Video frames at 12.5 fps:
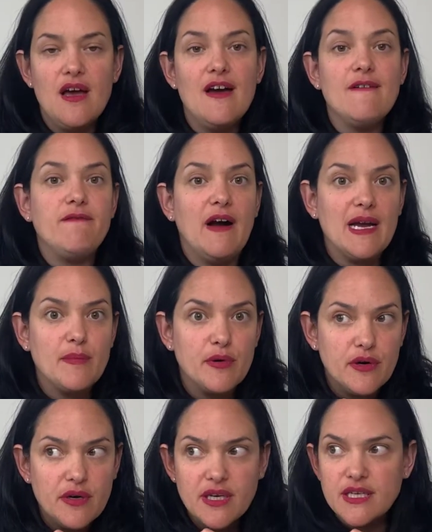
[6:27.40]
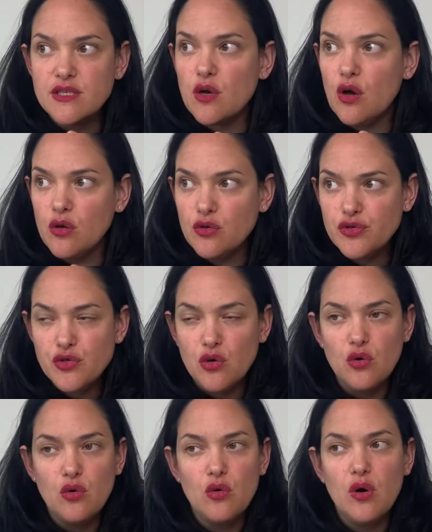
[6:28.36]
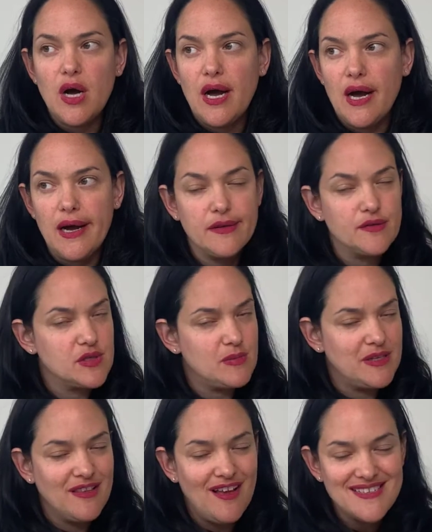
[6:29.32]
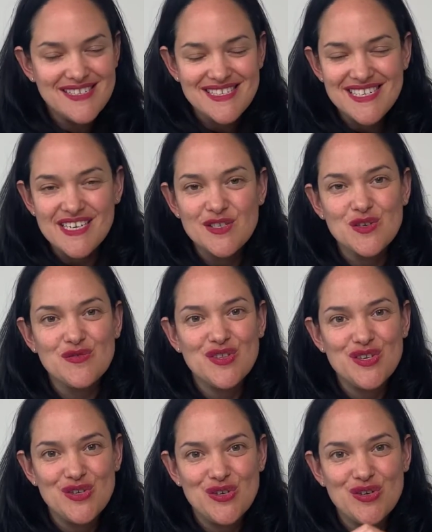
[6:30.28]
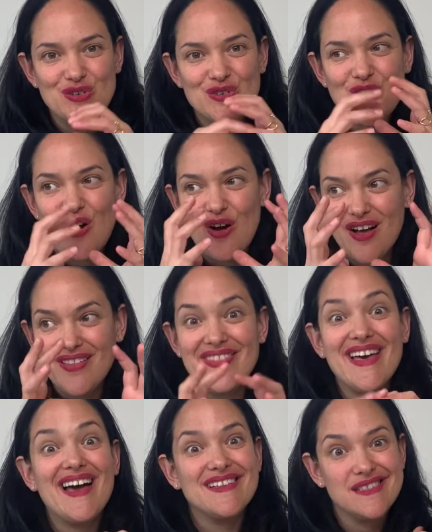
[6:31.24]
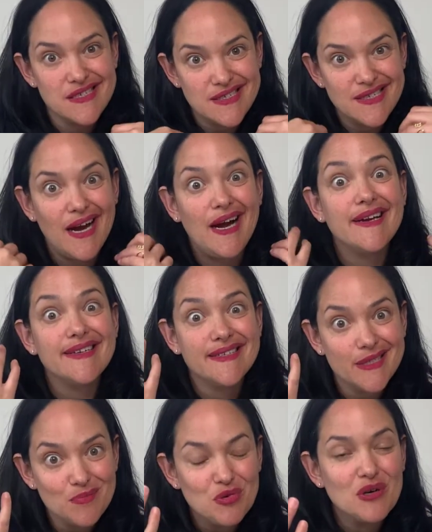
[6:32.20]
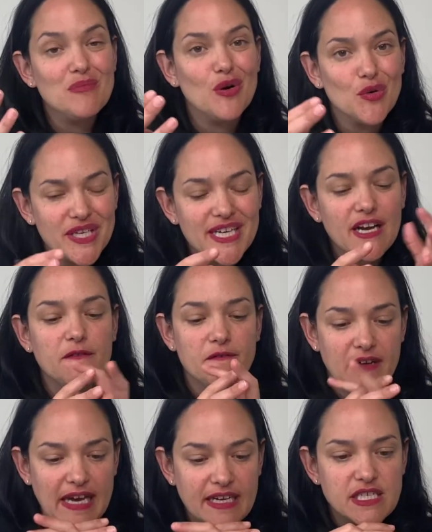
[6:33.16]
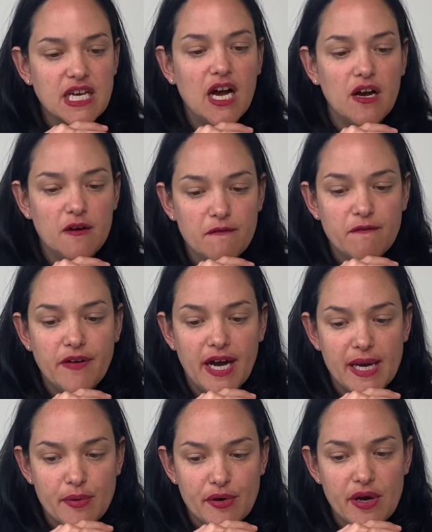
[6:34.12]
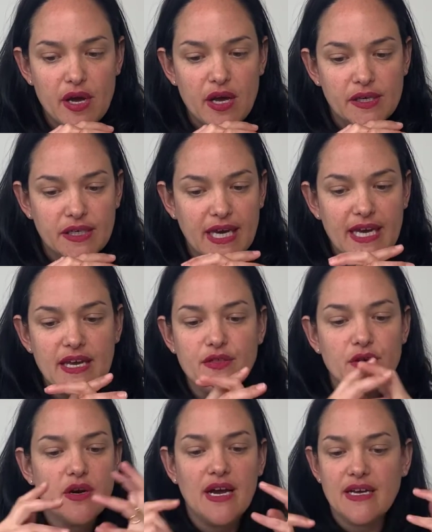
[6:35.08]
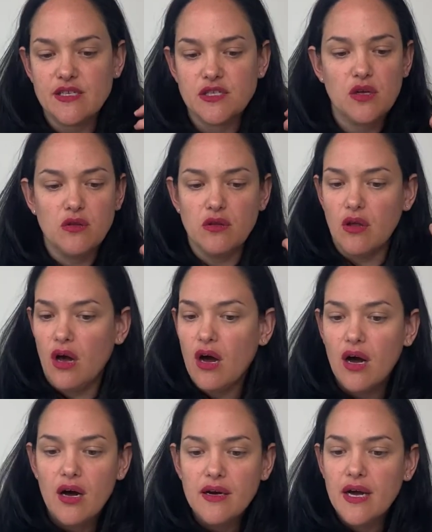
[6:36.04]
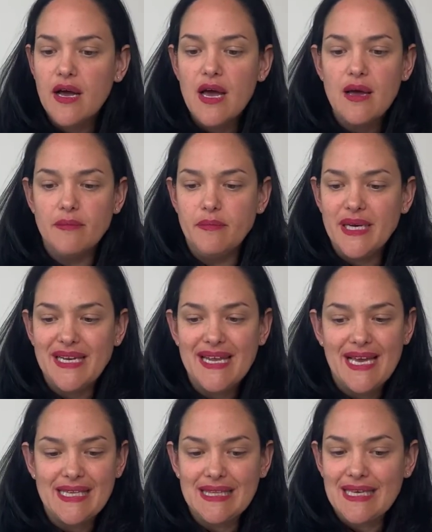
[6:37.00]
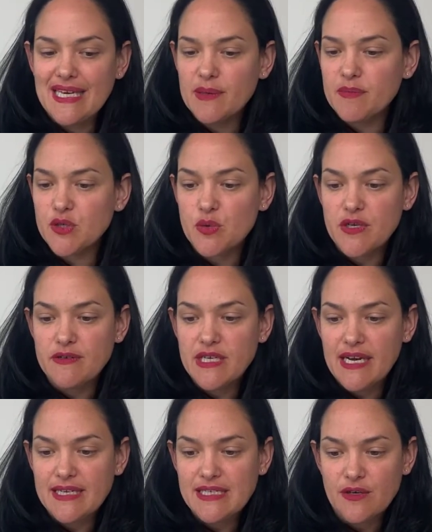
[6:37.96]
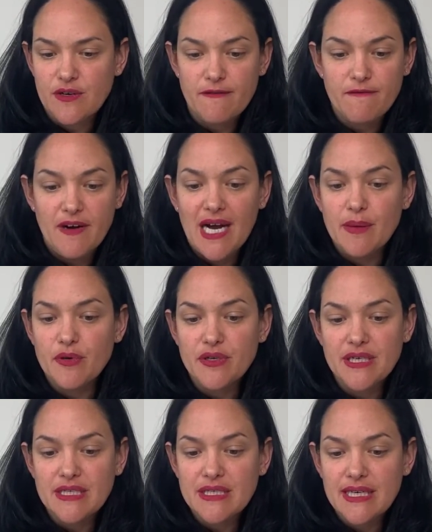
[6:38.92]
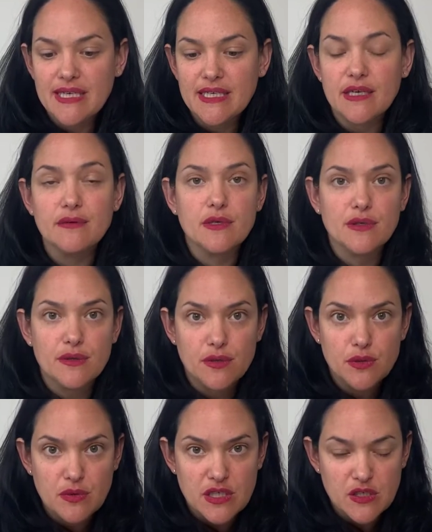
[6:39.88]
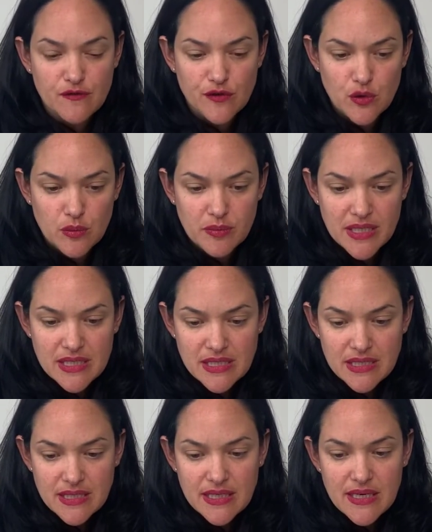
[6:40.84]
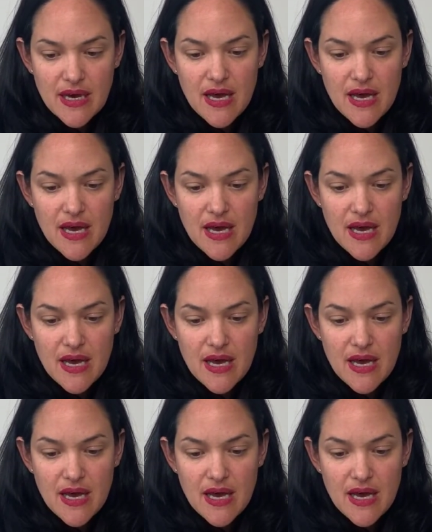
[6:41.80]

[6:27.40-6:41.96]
Fiber is also, there's been lots of studies over the years on that satiety promoting effect of fiber. Okay. There has long been a link between dietary fiber intake and reduced risk for obesity.